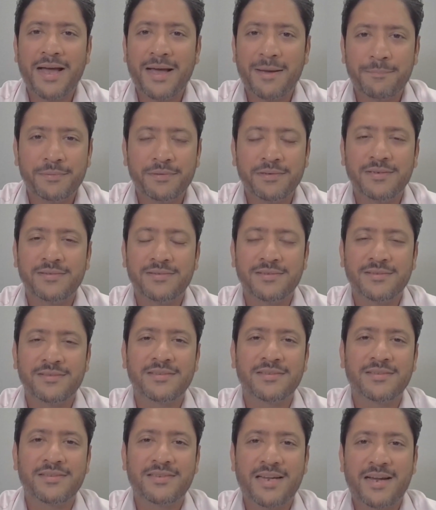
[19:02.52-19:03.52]
to happen.
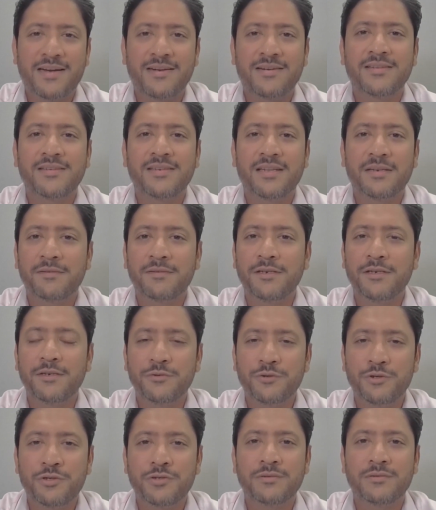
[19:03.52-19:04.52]
It's a standard
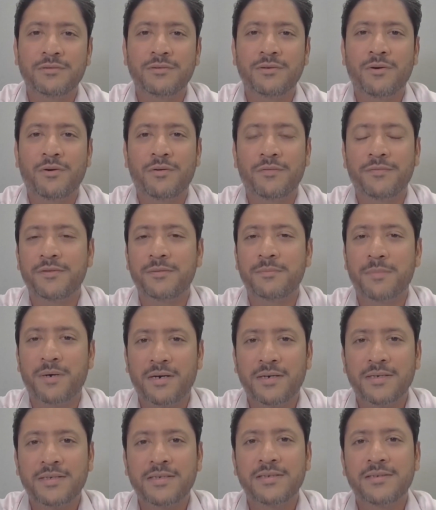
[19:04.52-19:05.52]
evolution of the
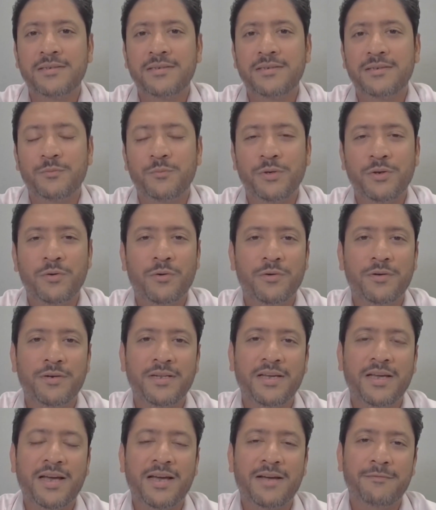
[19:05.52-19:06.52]
market. We
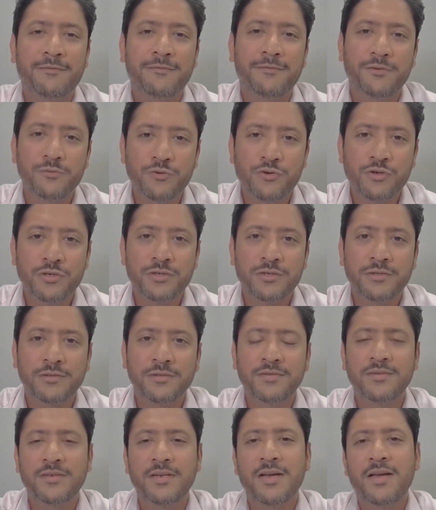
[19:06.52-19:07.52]
already have
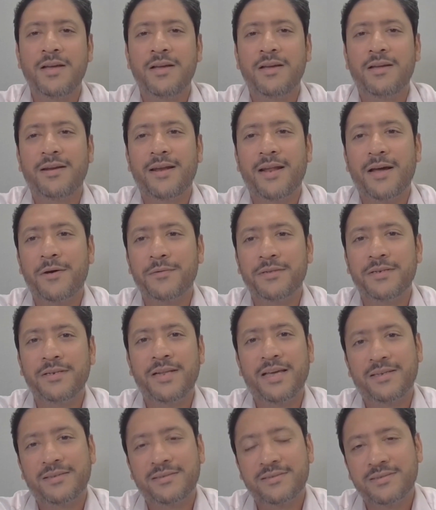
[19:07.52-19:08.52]
futures. Now the
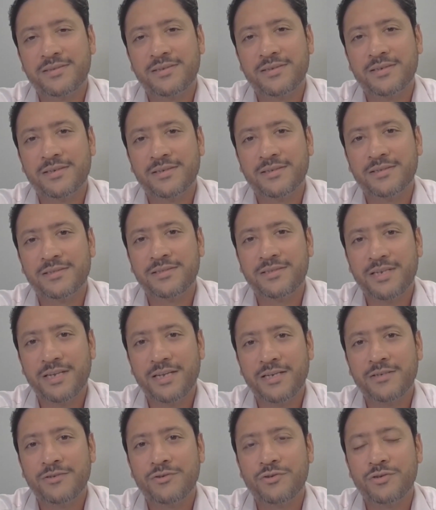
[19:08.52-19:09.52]
next
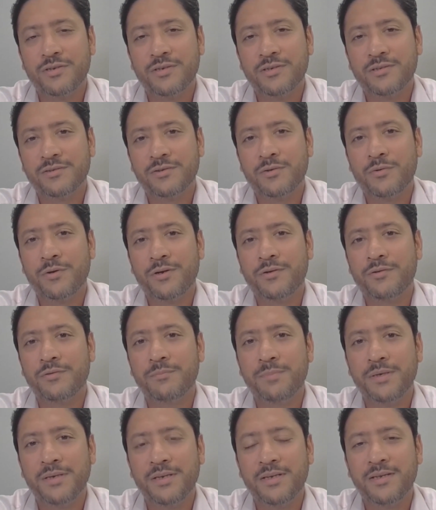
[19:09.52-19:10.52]
stage is going to
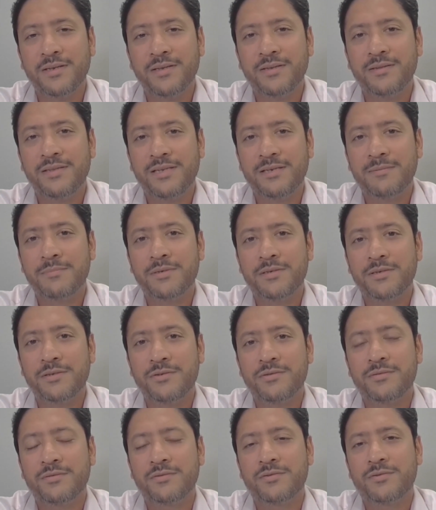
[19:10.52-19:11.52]
be the
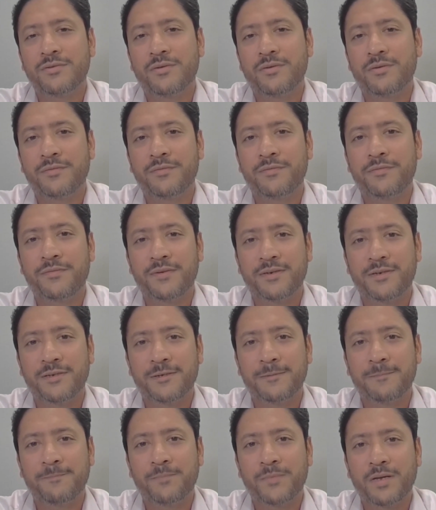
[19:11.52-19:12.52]
emergence of
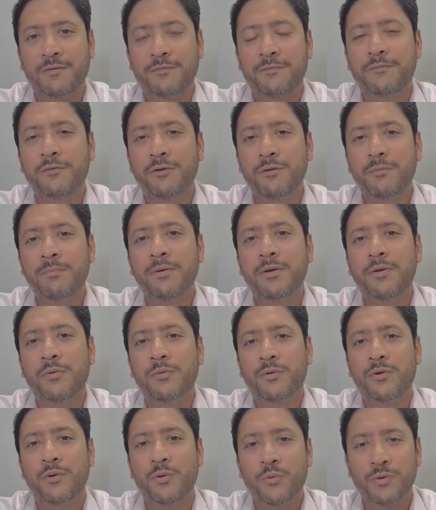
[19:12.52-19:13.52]
a
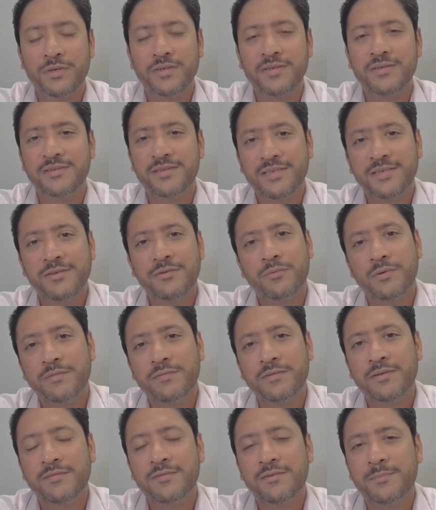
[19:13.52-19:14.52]
full-blown OTC
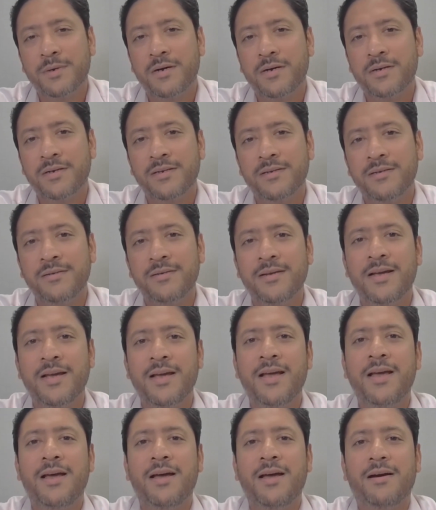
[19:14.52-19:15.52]
derivatives market.
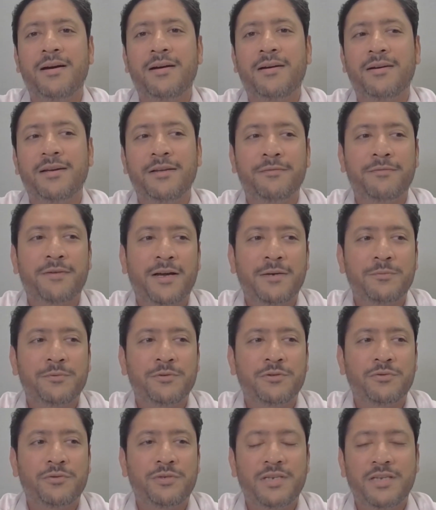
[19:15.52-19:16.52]
If I
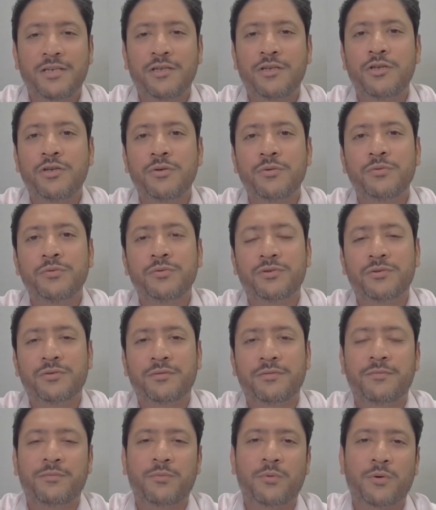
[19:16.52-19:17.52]
was to take cues
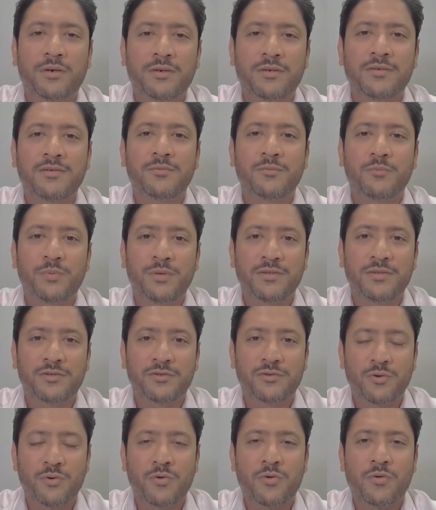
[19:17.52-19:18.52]
of what we
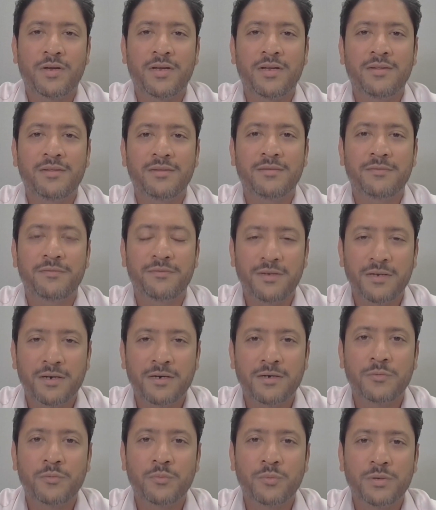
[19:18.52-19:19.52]
saw in the
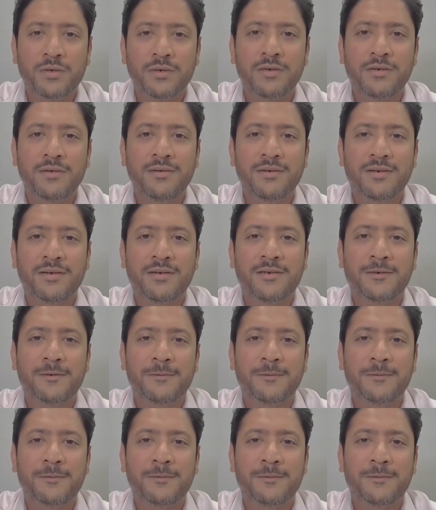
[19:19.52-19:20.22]
fiat world,